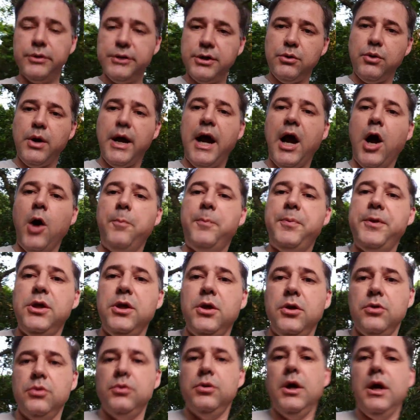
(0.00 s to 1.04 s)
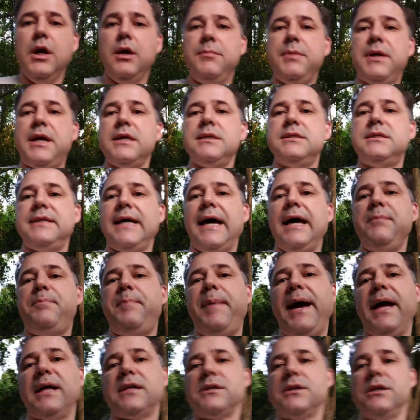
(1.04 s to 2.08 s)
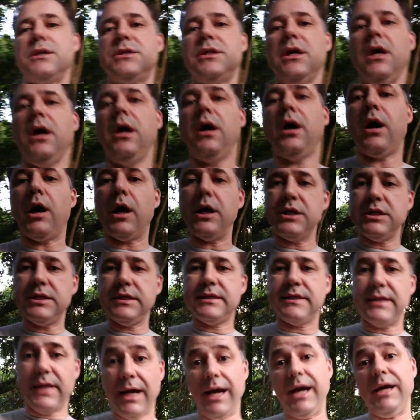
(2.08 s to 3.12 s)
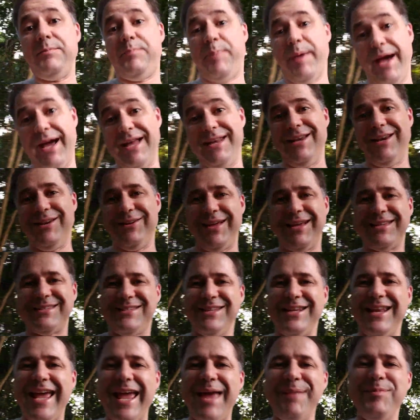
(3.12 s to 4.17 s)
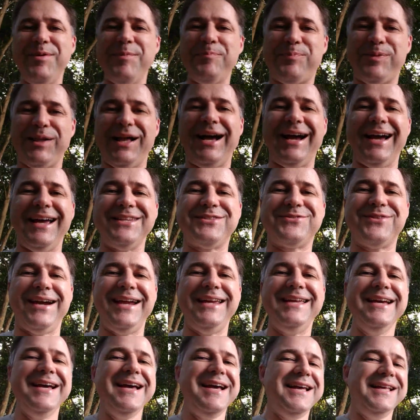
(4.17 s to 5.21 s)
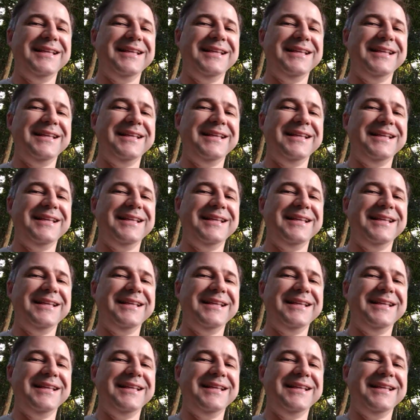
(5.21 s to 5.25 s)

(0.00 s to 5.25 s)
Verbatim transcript: they'll help you, because design patterns are design patterns, as the name implies, right?